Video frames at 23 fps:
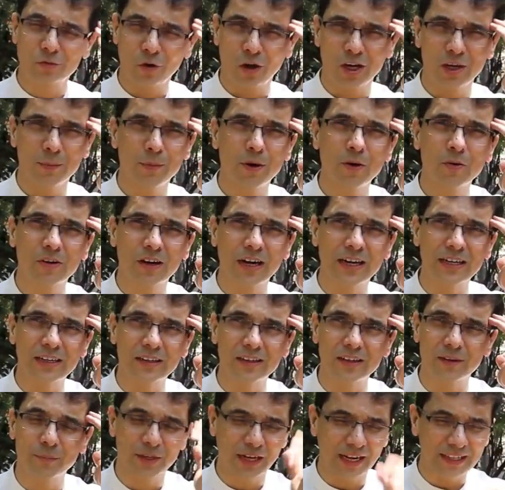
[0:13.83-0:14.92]
It's all about right
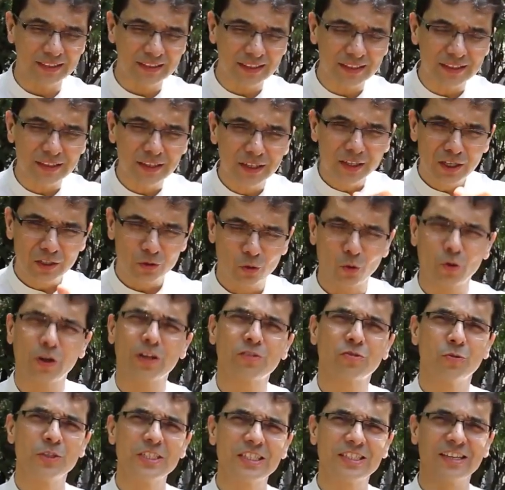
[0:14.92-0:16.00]
here. But I think, thoda
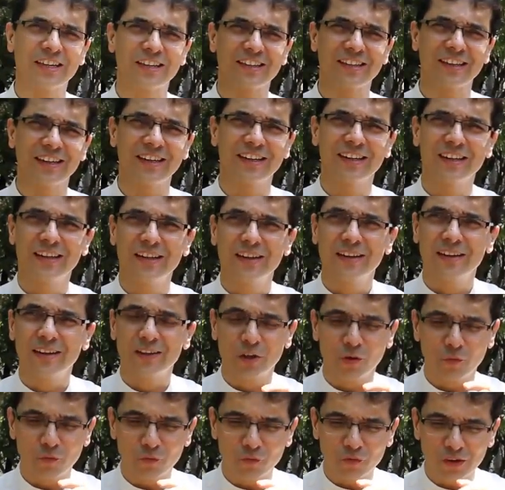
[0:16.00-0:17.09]
switch karte hain,
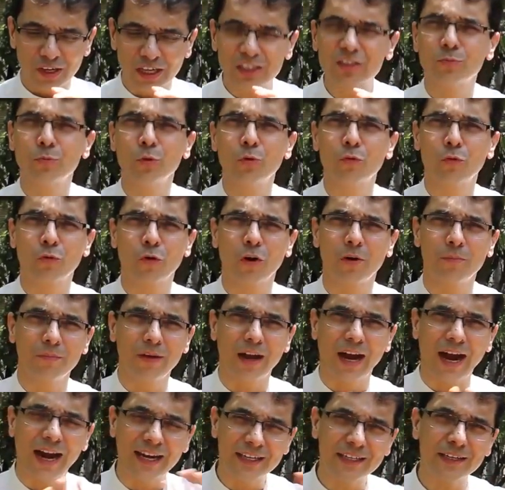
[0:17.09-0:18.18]
you know, let's move from
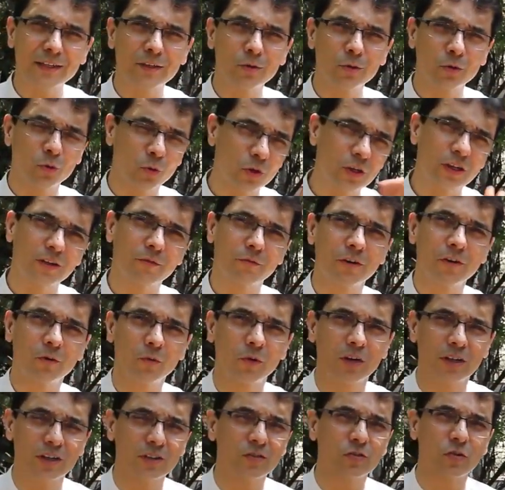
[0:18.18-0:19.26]
attitude to a different
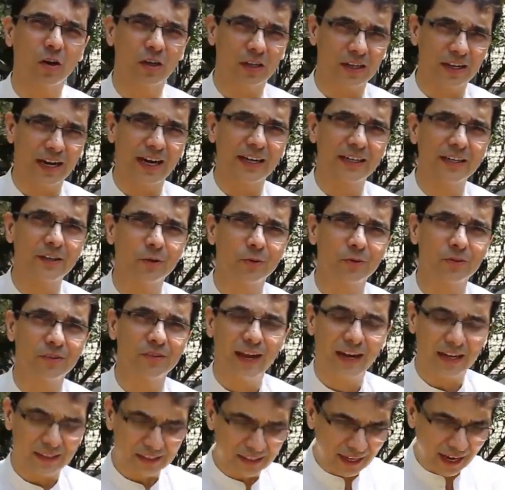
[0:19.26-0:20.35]
word. It's called gratitude.
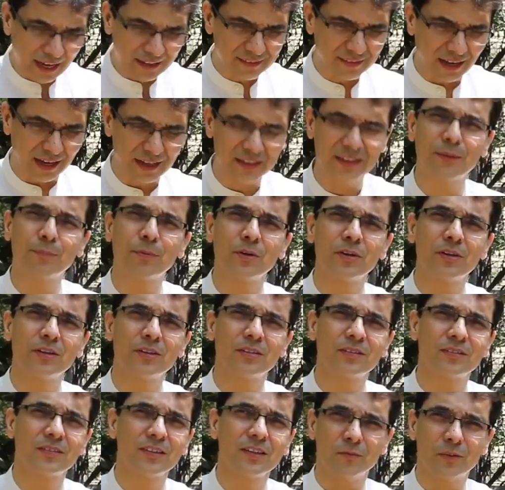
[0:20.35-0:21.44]
And I think as
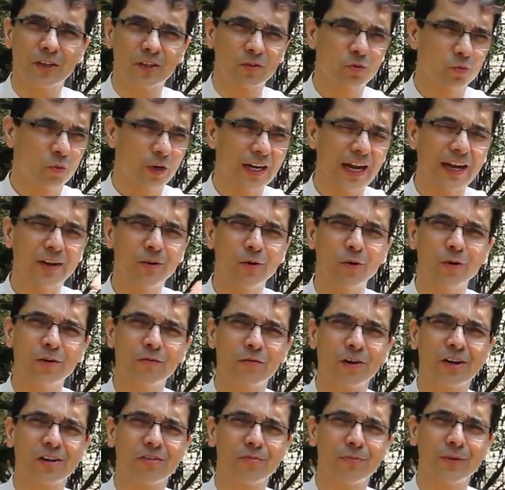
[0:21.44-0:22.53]
entrepreneurs, there is one I know in
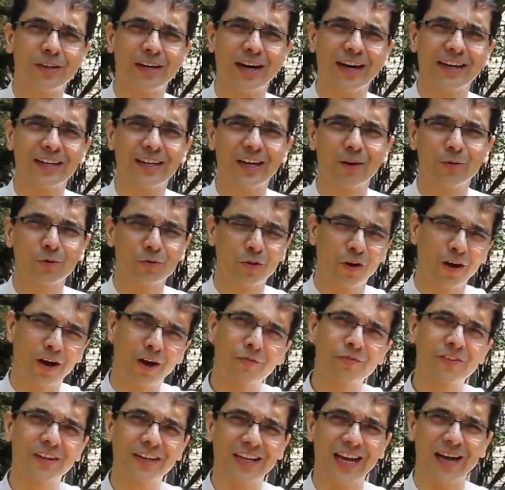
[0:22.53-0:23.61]
front of me right now who's
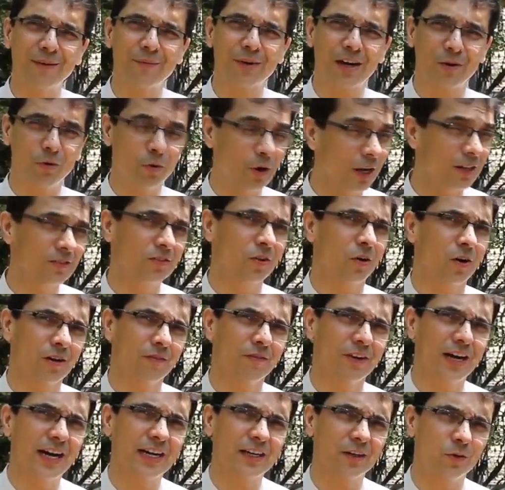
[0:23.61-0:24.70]
off the camera, who has a lot
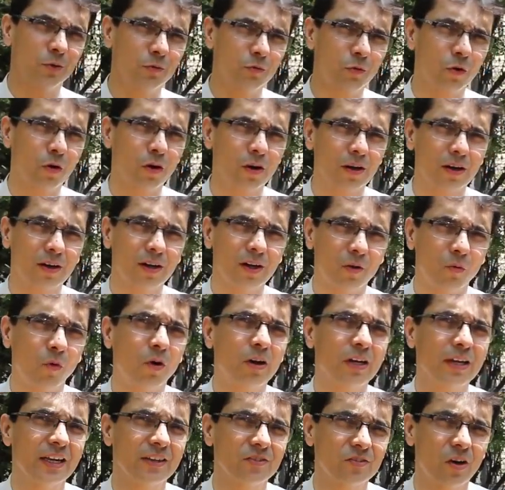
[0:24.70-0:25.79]
of gratitude for
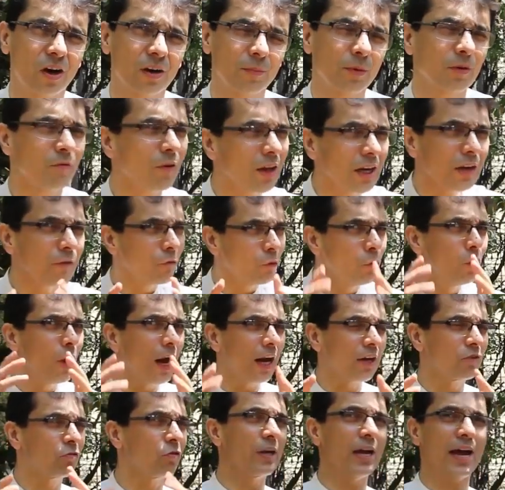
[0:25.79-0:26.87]
what he has got. But very few
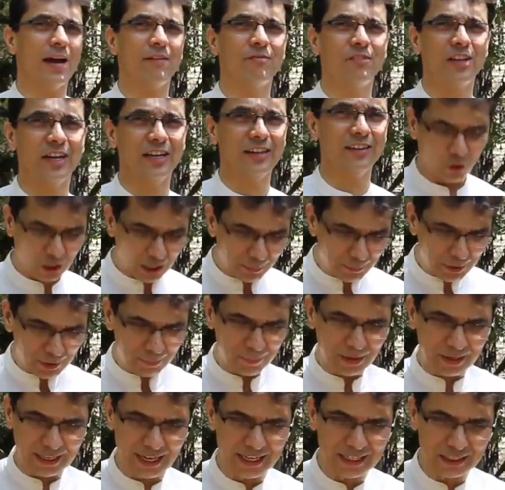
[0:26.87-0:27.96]
actually have that. What I mean
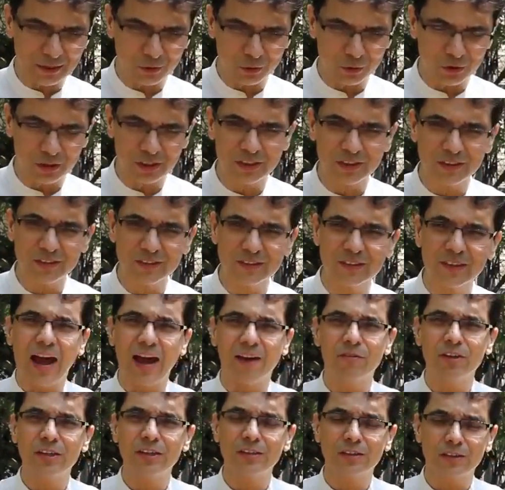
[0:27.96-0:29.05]
by gratitude is
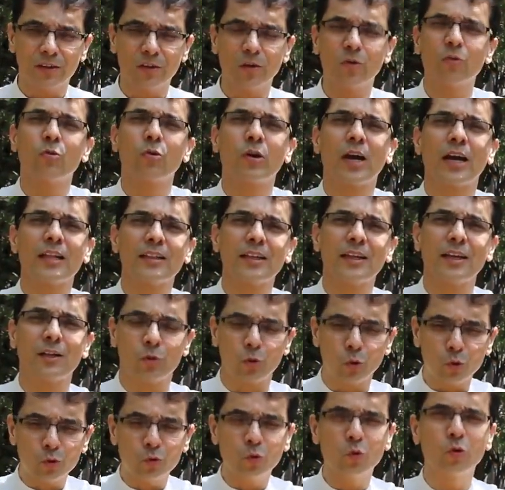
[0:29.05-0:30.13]
having, you know, jo kehte hain,
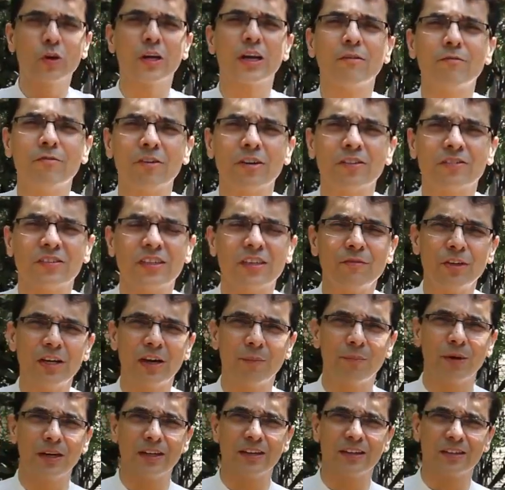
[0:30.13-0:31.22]
those who give receive in
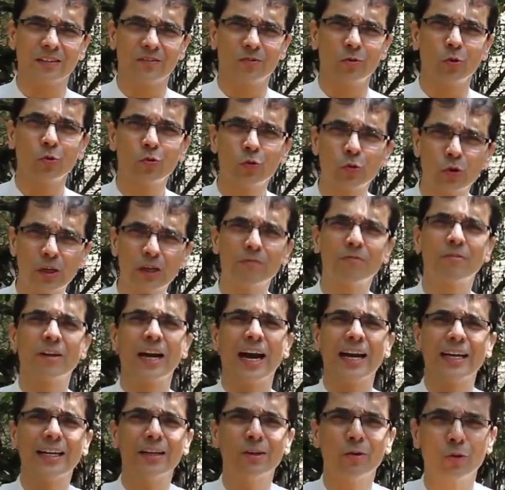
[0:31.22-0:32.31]
abundance. Those who give
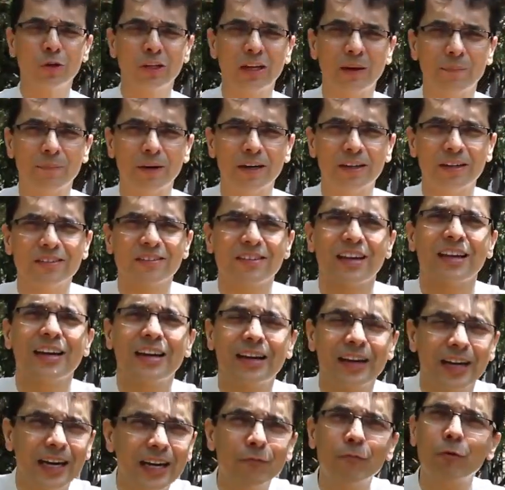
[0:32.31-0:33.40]
gratitude in abundance are
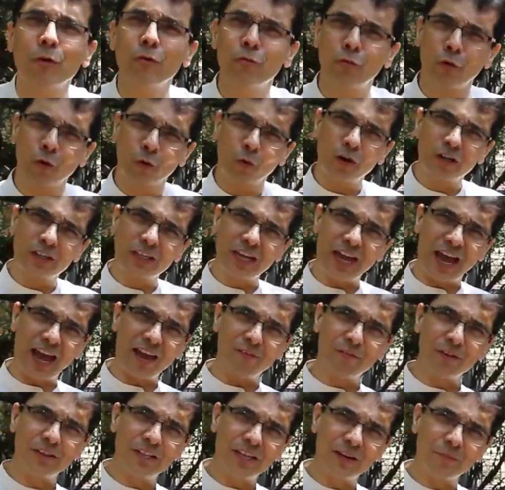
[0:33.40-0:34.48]
grateful for what they
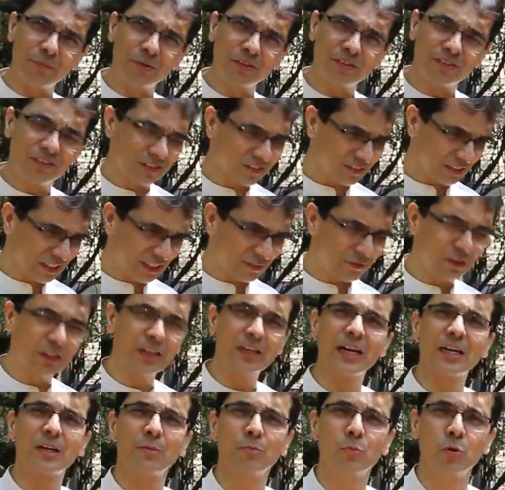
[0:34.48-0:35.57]
have in their business, even
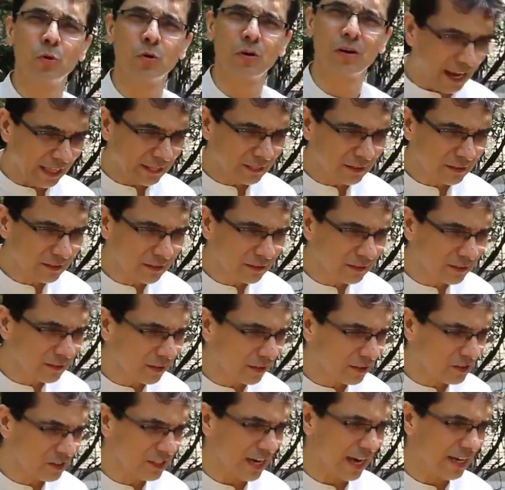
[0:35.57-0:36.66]
get more. And this is
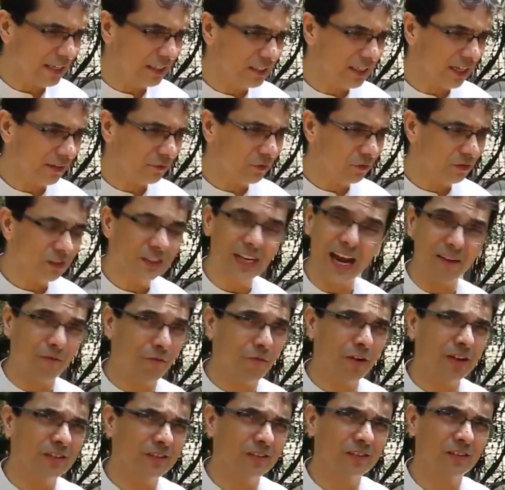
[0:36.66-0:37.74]
a challenge I've seen. I've
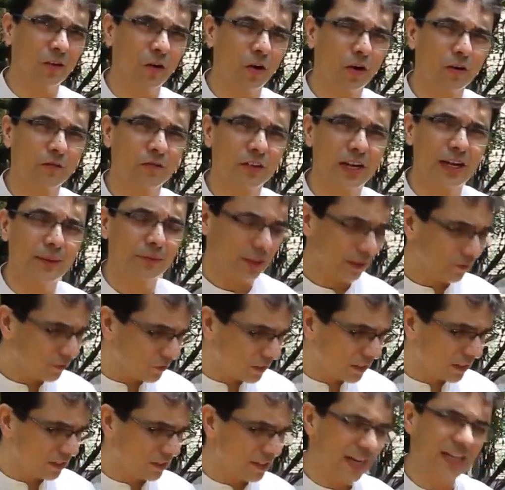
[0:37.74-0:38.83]
faced this a lot of times, and I've
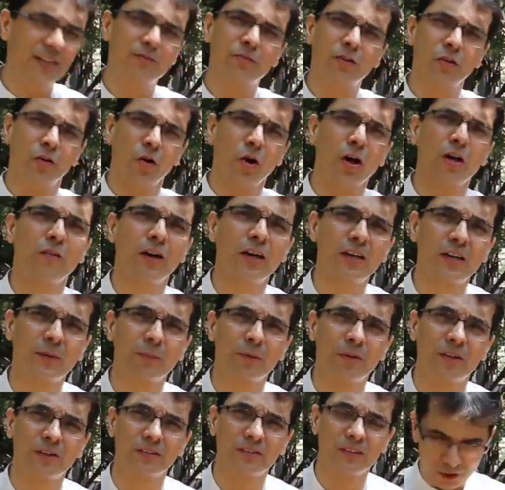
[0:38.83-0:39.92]
seen a challenge with a lot of
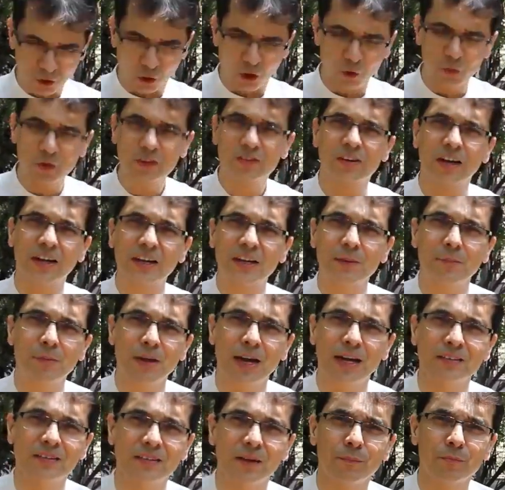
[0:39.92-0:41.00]
entrepreneurs. They're always running
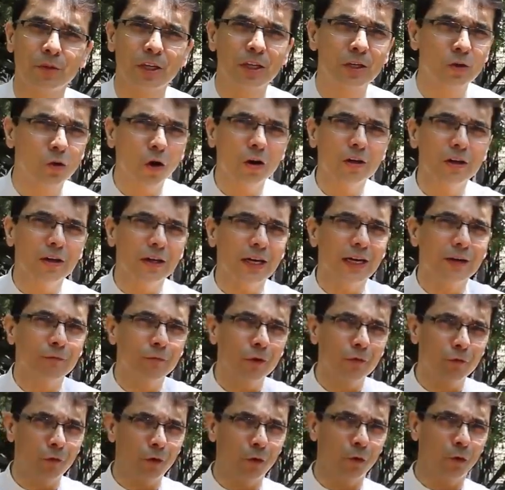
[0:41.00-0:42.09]
behind something, not
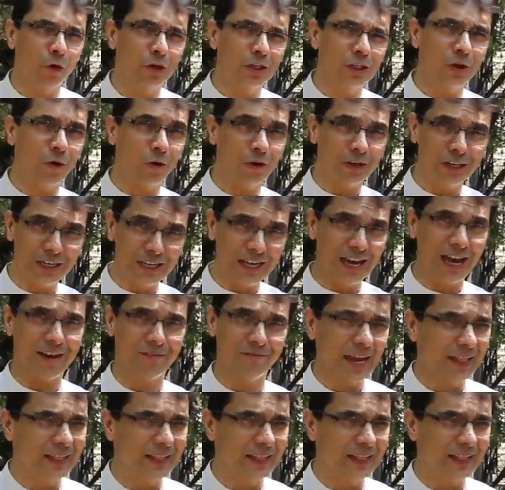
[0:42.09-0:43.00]
grateful for what they already have.